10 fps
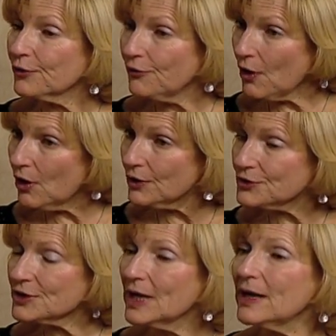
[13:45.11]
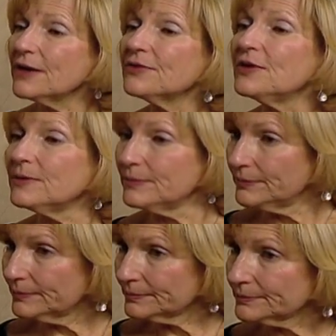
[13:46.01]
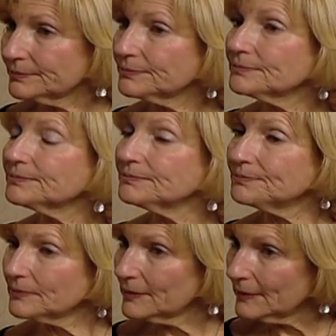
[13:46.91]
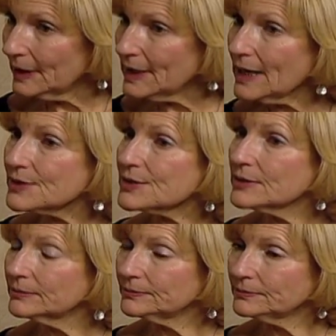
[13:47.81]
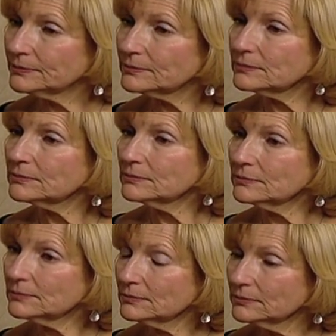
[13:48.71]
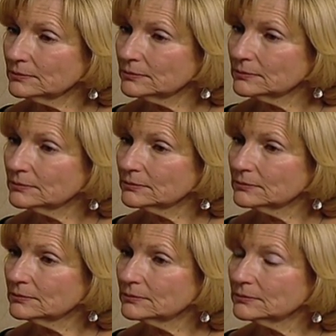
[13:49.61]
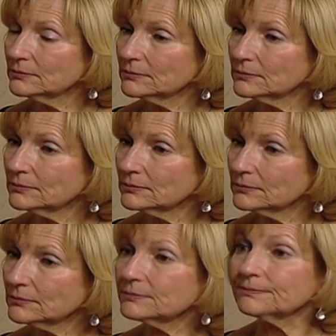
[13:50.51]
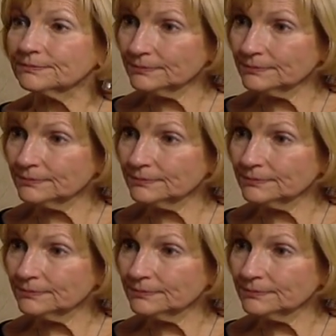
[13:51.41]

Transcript: for mm-hmm. falls. They can adjust them too. Yes. In terms of how much you're taking, etc. Mm-hmm.